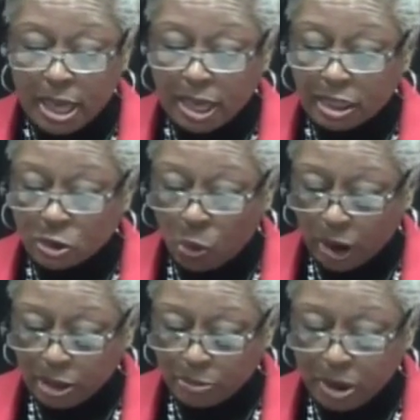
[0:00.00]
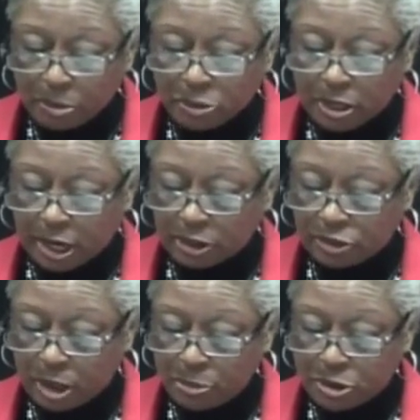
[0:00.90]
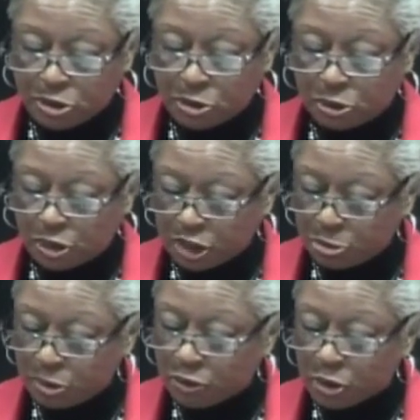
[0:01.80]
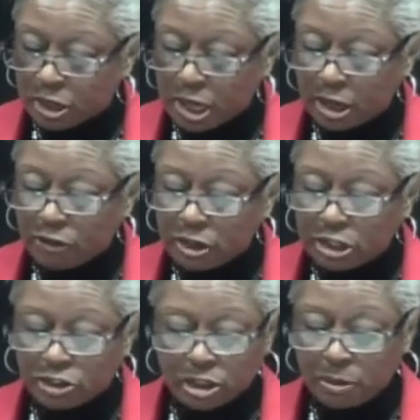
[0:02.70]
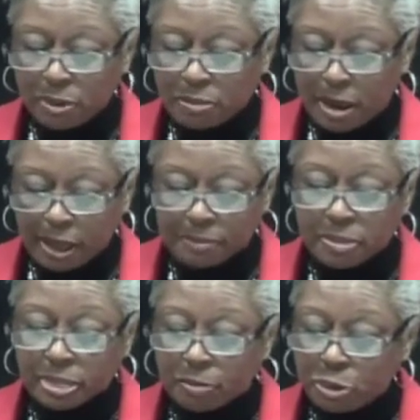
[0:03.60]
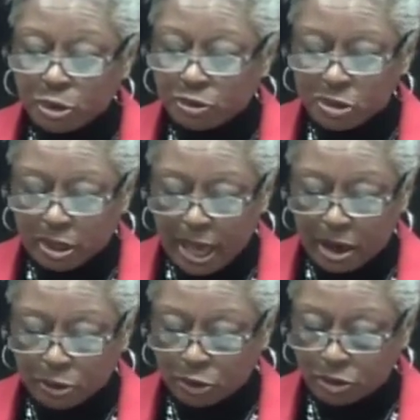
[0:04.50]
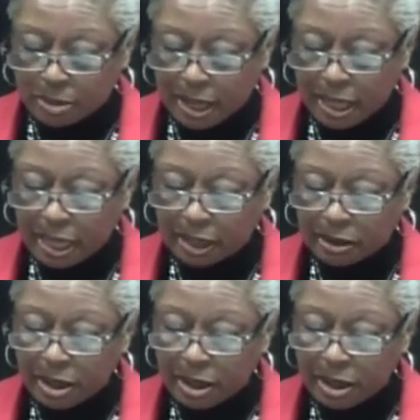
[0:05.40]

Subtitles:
in the white pumps that I step into just before carefully slipping my beautiful gown over my head.